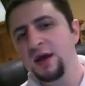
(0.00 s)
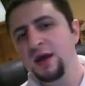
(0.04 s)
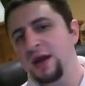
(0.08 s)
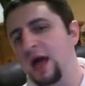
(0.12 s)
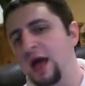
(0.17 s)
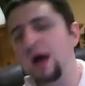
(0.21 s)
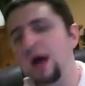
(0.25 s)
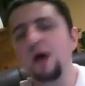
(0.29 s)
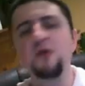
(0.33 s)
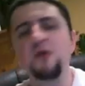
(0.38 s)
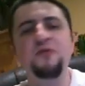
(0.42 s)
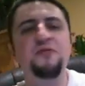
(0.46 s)

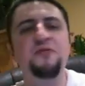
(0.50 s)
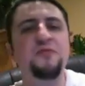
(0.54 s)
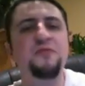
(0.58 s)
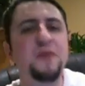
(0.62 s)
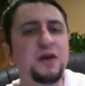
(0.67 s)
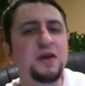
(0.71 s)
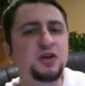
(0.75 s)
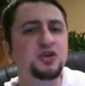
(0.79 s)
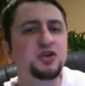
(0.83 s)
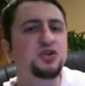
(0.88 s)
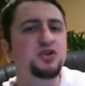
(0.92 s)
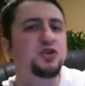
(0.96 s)
Now,
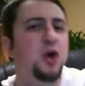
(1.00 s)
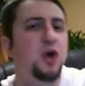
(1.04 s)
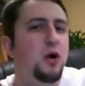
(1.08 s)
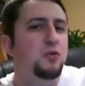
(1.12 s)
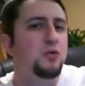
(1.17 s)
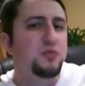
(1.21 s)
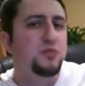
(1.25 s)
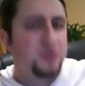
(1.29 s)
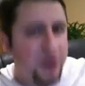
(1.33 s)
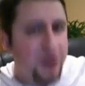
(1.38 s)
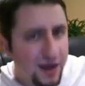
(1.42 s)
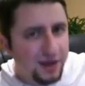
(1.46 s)
fish
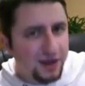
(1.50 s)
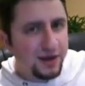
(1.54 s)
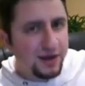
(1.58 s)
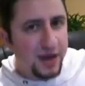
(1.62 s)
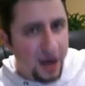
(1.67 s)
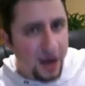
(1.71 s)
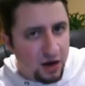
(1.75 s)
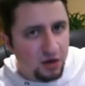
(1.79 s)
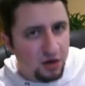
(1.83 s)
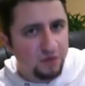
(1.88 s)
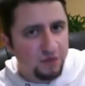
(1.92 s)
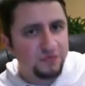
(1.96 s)
don't take
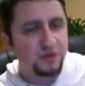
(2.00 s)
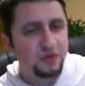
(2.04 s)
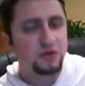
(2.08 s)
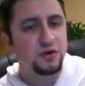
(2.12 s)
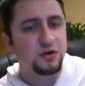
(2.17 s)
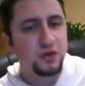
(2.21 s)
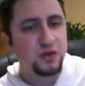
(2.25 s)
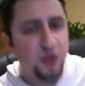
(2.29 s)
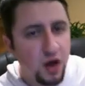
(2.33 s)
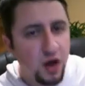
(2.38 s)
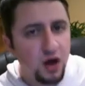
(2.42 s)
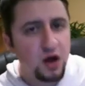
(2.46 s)
care of
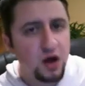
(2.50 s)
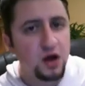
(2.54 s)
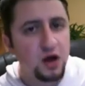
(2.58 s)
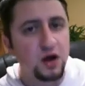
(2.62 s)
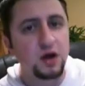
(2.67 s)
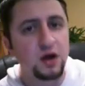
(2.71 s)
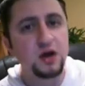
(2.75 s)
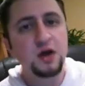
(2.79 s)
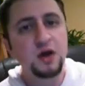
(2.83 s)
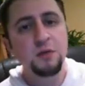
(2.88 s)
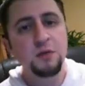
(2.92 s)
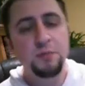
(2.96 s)
their
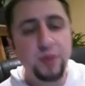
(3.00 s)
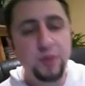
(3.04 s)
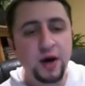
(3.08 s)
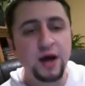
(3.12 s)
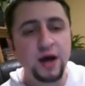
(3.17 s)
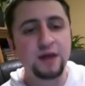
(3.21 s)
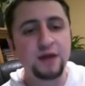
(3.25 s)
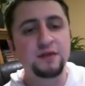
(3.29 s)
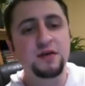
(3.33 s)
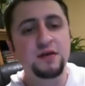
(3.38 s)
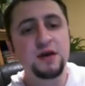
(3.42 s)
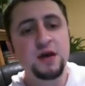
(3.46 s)
young,
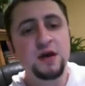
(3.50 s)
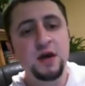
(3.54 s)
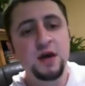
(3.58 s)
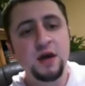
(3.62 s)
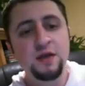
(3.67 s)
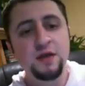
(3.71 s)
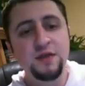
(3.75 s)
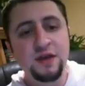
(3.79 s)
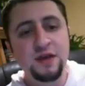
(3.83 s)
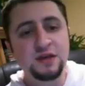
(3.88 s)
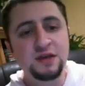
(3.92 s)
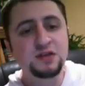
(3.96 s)
but
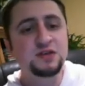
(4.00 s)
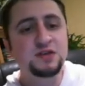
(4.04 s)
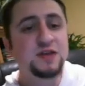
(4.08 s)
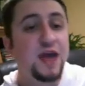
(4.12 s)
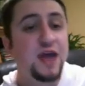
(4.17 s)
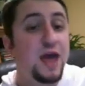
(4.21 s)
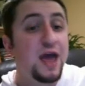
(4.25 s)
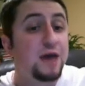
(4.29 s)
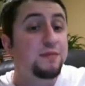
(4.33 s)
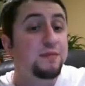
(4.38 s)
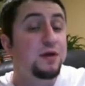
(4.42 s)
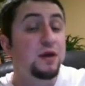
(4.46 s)
these
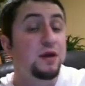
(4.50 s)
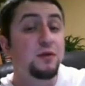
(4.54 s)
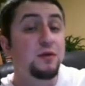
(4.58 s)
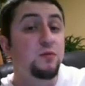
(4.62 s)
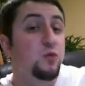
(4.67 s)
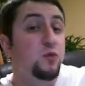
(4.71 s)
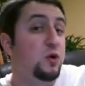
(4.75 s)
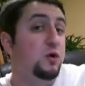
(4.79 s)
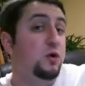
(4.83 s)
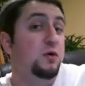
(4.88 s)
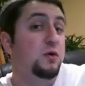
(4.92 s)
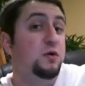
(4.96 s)
salmon
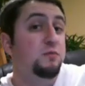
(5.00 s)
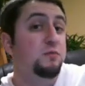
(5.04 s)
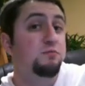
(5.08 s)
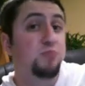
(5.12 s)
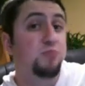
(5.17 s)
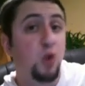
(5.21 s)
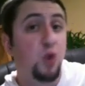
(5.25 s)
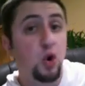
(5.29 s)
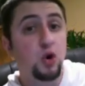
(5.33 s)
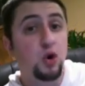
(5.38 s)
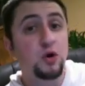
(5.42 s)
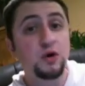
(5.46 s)
were
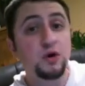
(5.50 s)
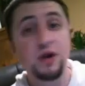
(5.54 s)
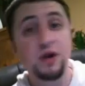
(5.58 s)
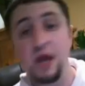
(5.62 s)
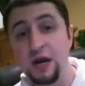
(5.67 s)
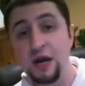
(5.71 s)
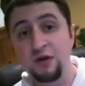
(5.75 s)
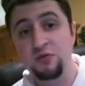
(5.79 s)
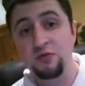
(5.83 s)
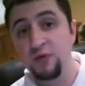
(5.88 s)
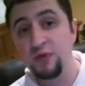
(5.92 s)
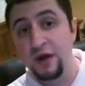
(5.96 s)
born
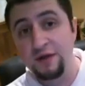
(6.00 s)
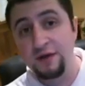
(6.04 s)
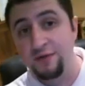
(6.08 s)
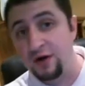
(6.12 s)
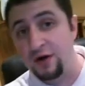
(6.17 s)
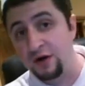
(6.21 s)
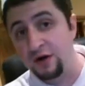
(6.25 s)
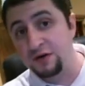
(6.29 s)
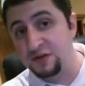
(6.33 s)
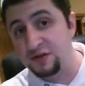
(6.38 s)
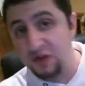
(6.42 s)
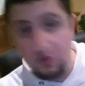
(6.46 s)
in a
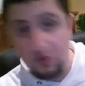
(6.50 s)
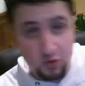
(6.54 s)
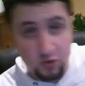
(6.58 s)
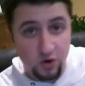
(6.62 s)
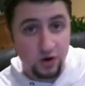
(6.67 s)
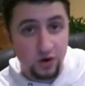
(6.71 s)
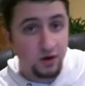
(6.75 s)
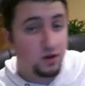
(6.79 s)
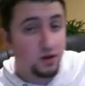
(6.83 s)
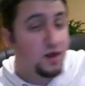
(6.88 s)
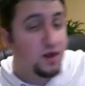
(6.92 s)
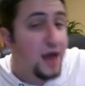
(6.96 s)
river
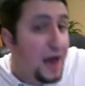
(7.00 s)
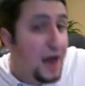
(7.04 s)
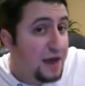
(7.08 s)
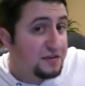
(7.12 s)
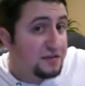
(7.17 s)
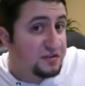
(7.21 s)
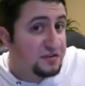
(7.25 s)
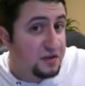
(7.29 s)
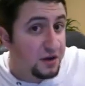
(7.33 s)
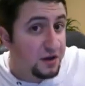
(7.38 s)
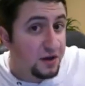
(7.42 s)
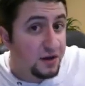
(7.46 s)
somewhere in
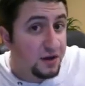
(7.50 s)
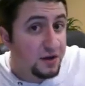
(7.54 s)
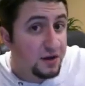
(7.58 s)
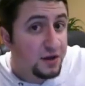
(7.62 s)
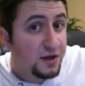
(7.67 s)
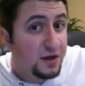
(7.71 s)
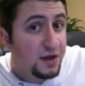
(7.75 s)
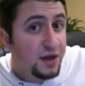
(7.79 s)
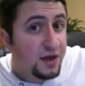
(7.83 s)
Alaska,